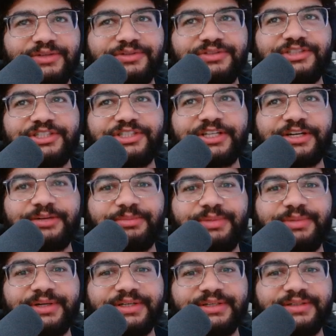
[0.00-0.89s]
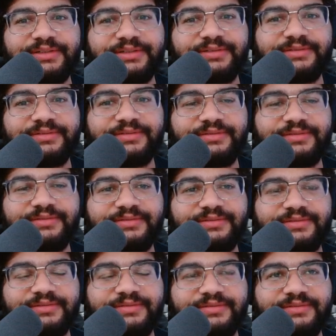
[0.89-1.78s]
and share button
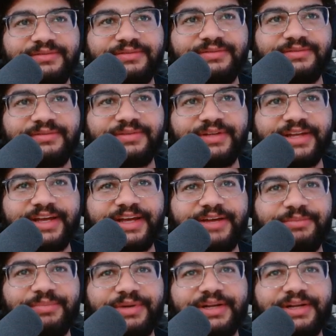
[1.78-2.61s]
yet,